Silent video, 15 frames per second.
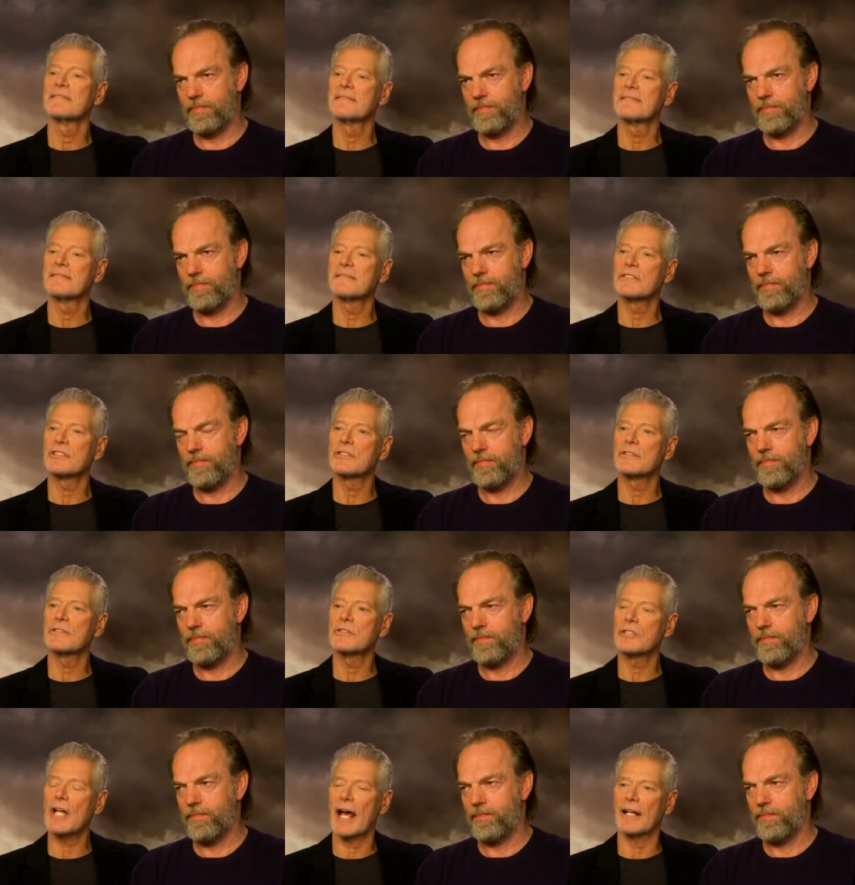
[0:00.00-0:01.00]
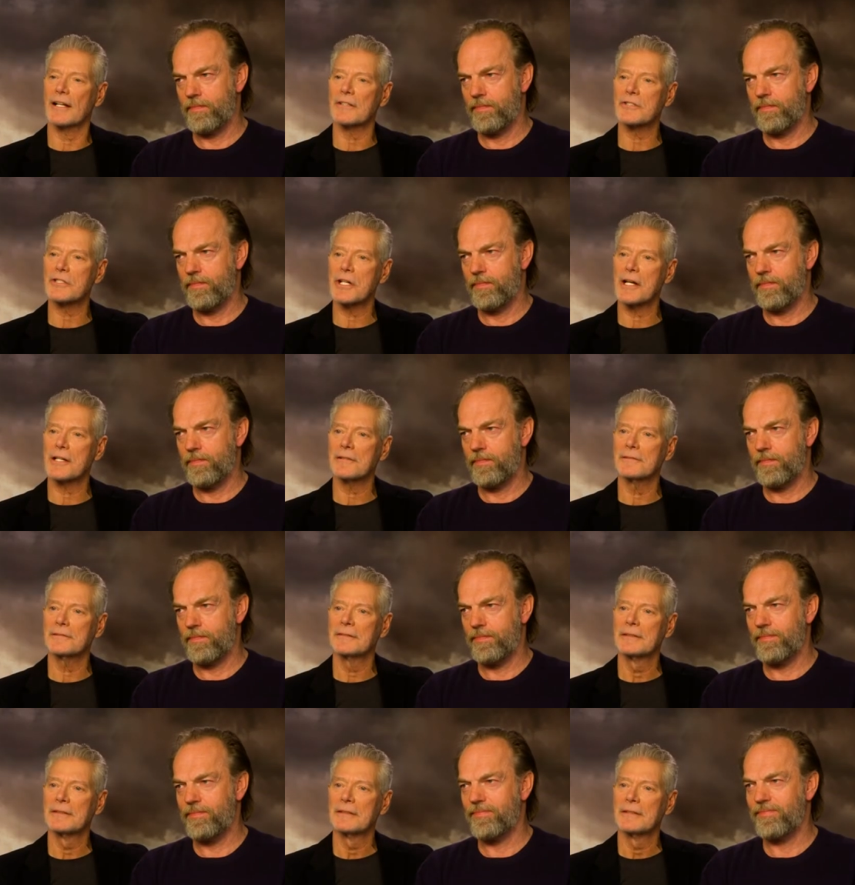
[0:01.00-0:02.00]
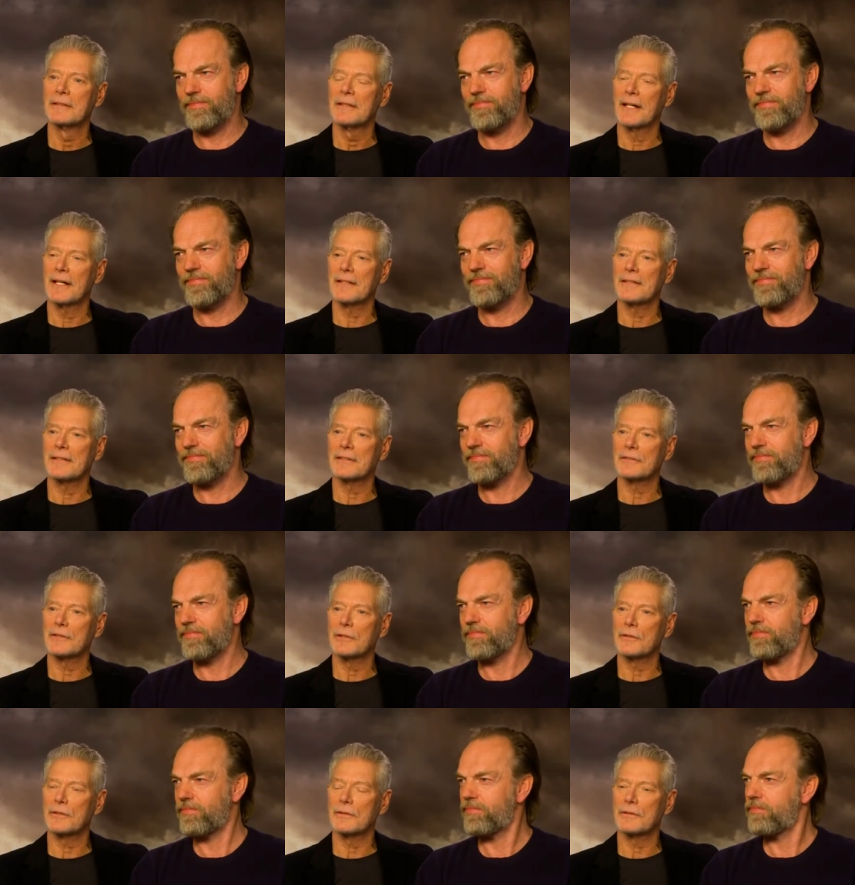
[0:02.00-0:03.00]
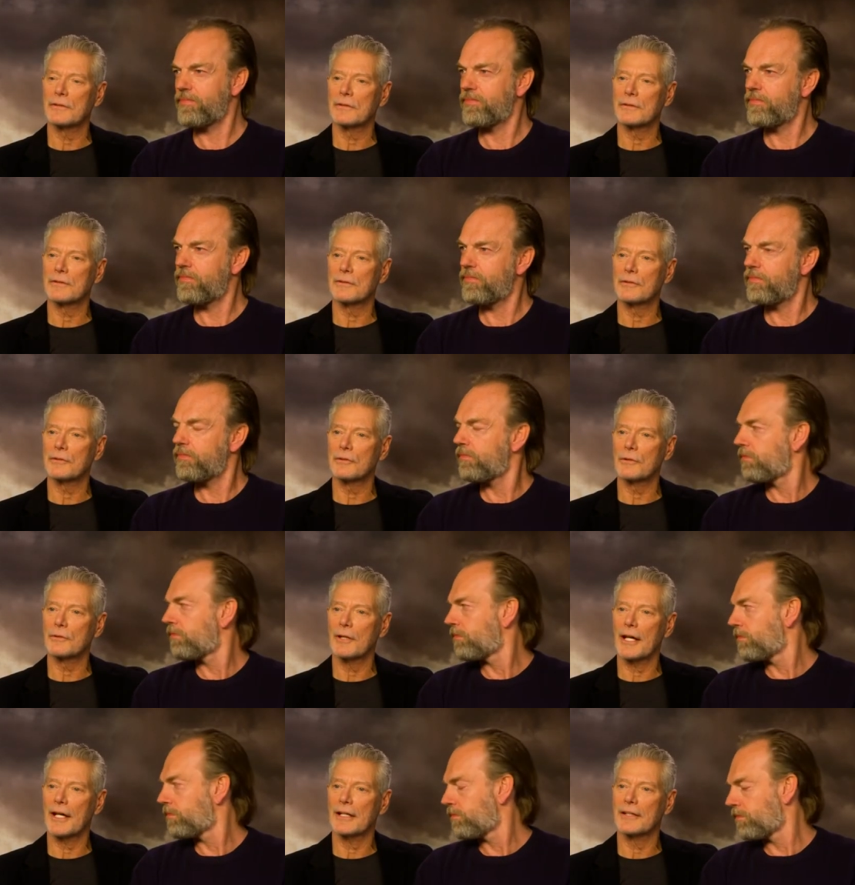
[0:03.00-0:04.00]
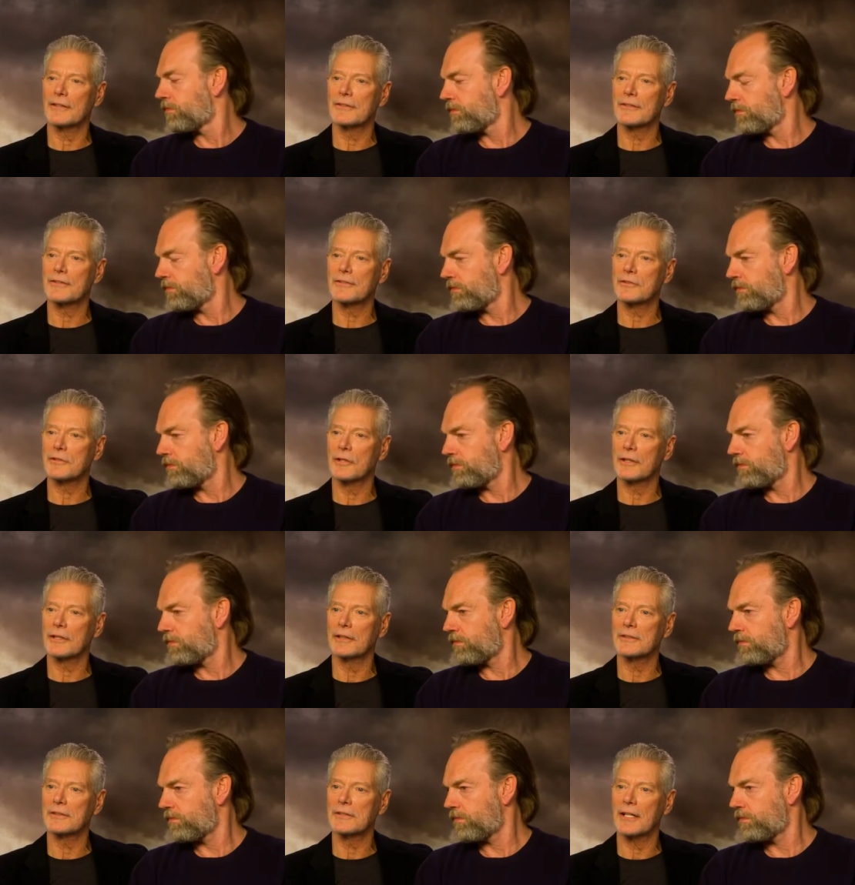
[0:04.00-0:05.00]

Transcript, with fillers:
Speaker 1: Mm, challenging, I think, to, to do that. I just took it.